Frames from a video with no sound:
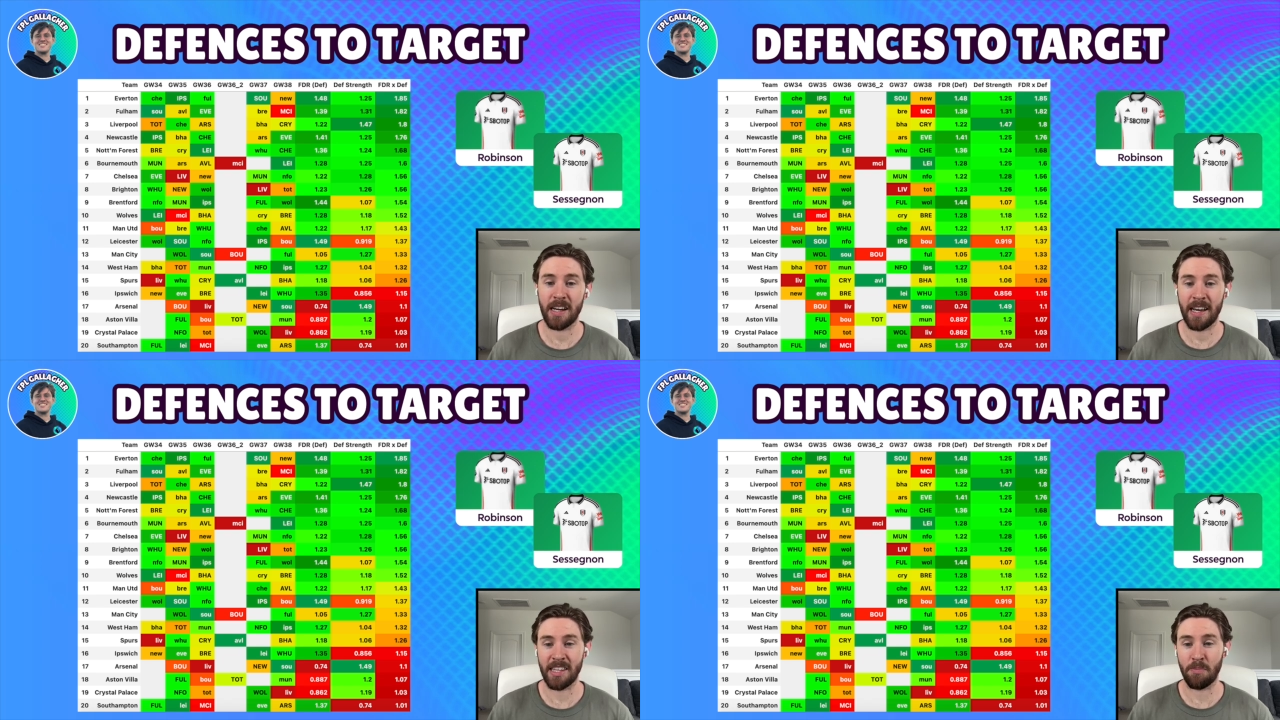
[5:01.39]

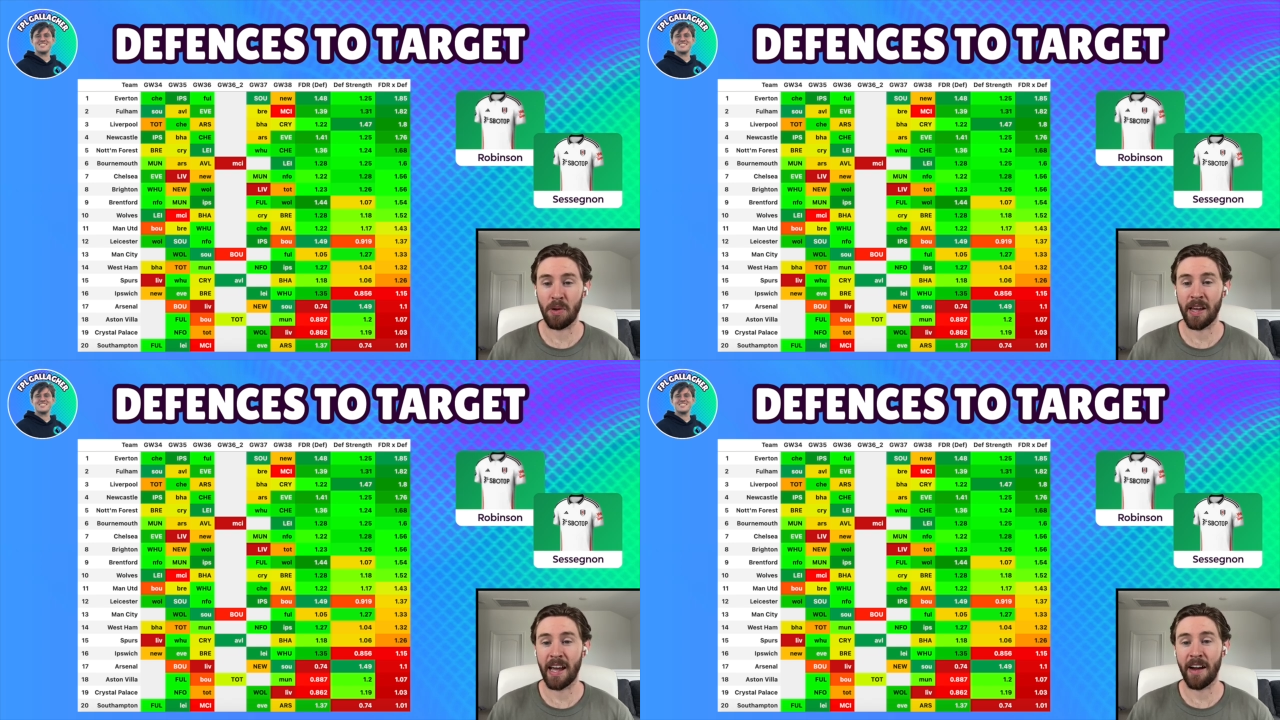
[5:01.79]
and they
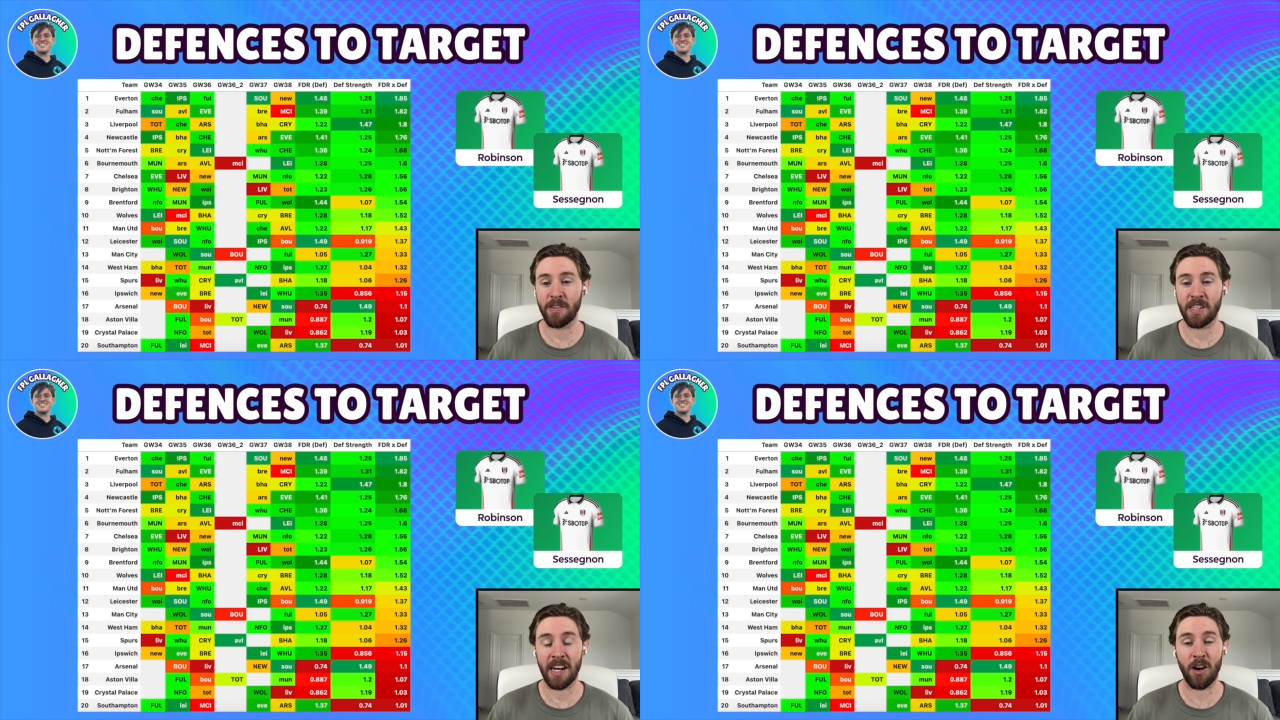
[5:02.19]
play
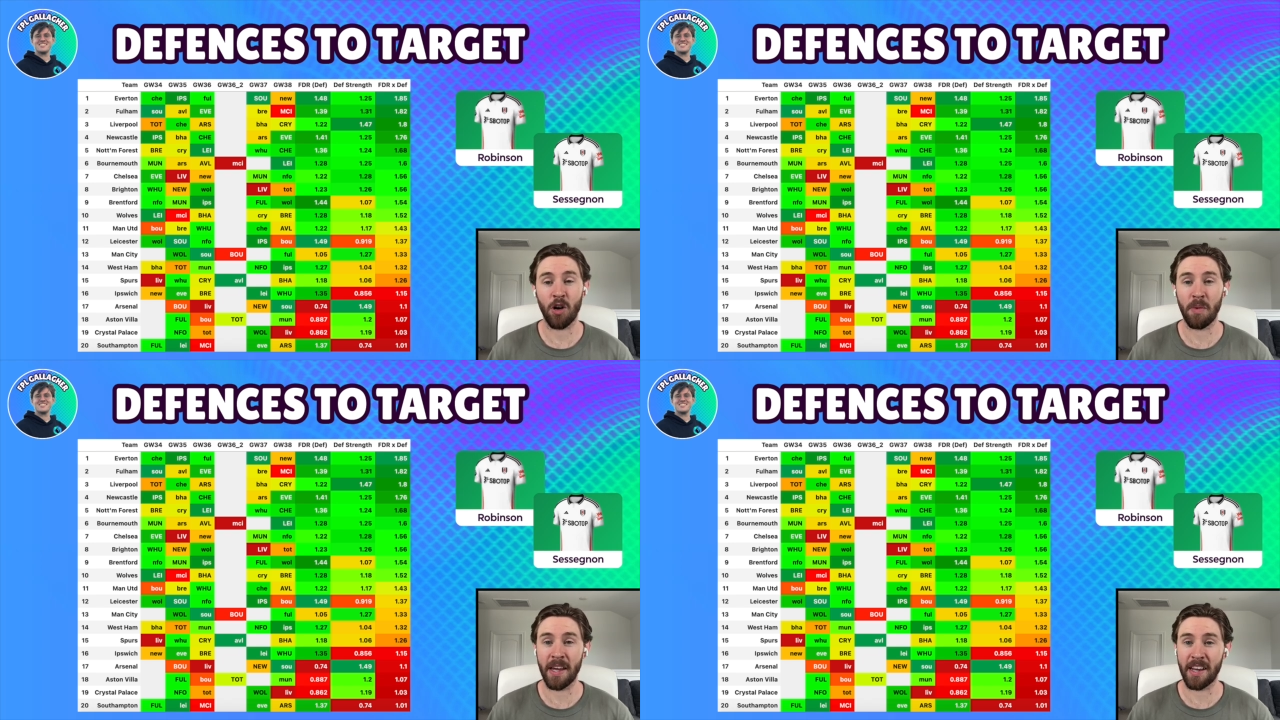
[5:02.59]
Everton at
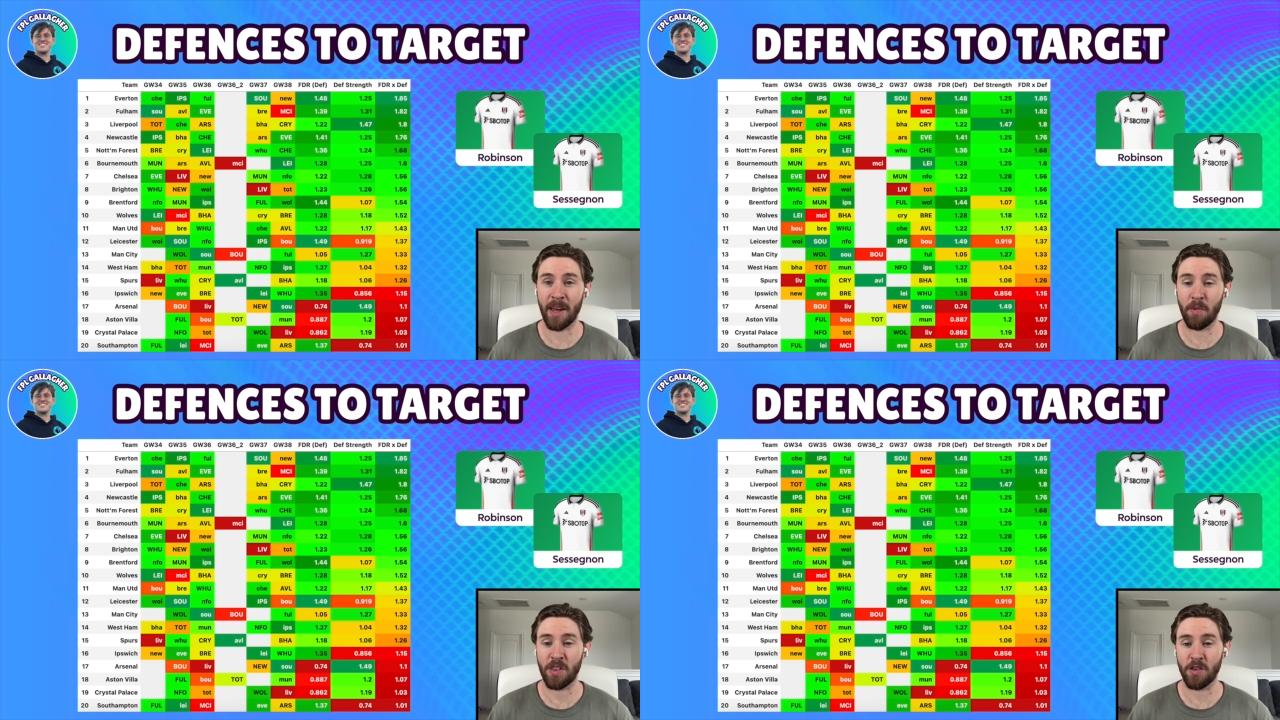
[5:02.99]
home in
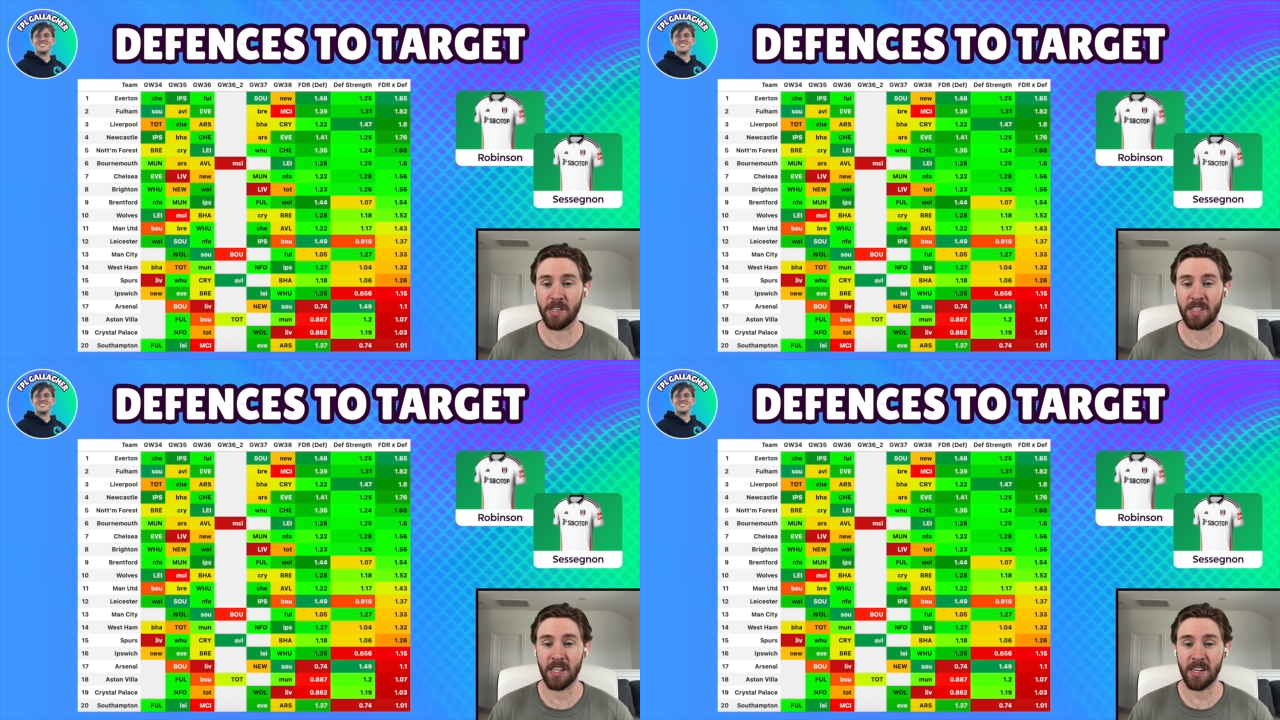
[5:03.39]
Game Week
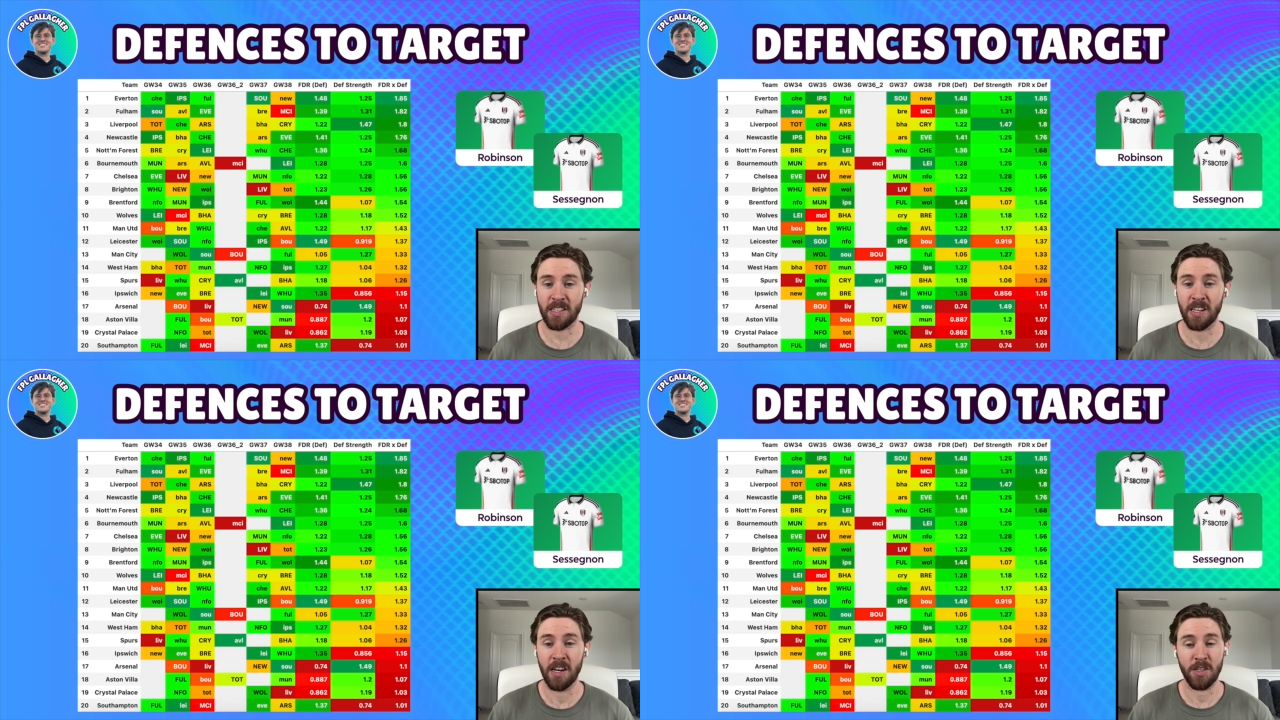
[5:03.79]

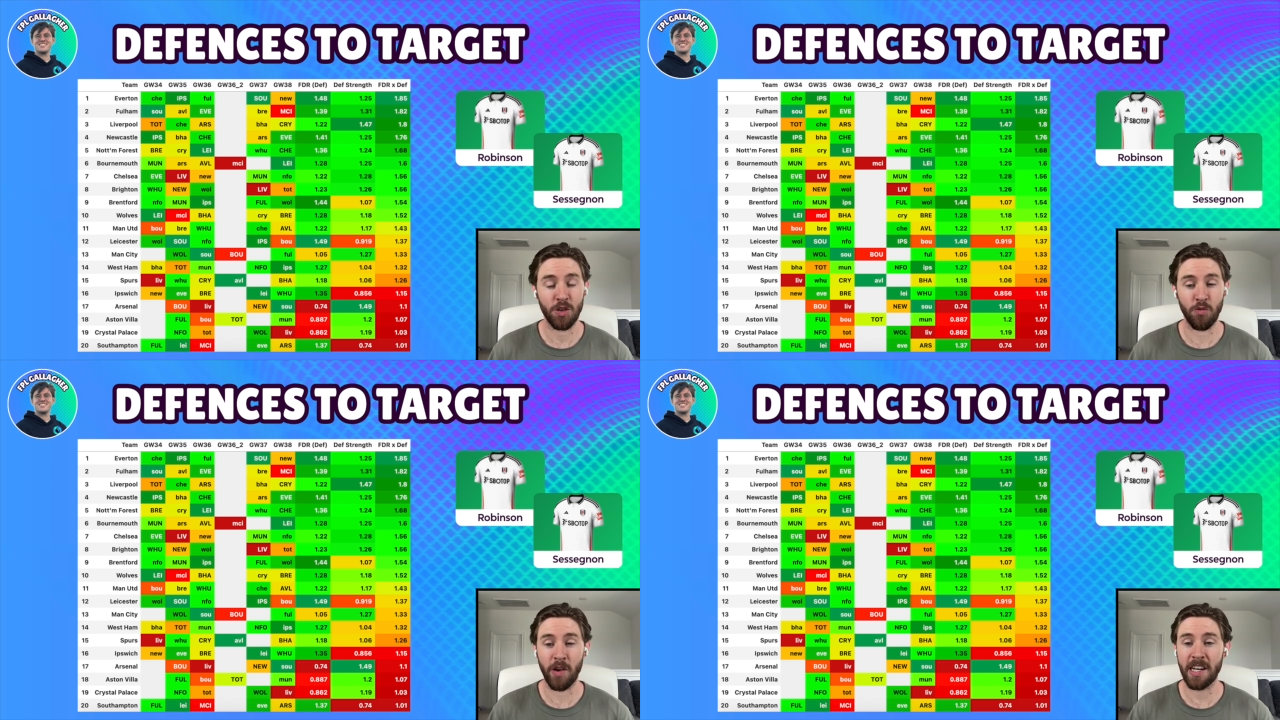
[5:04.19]
36. Two really